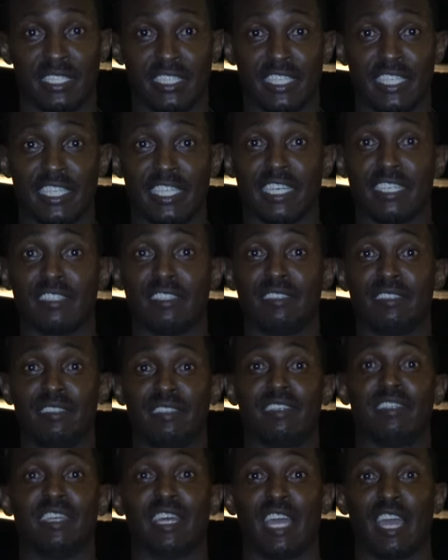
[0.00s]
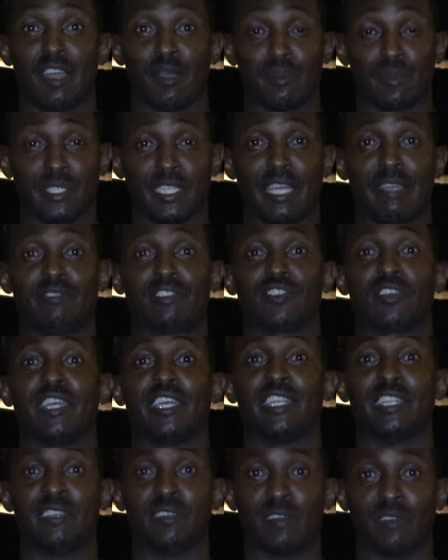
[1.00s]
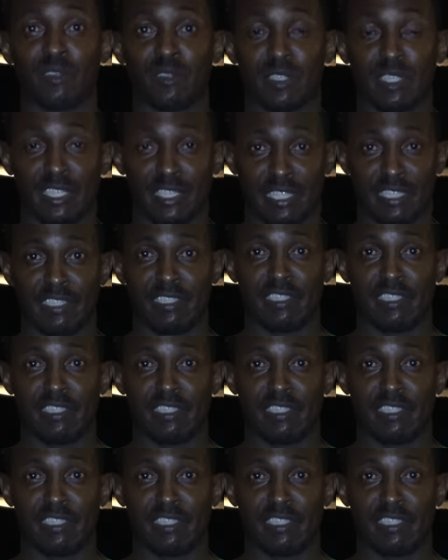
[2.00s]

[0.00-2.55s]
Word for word: the uh, Arab slave trade or the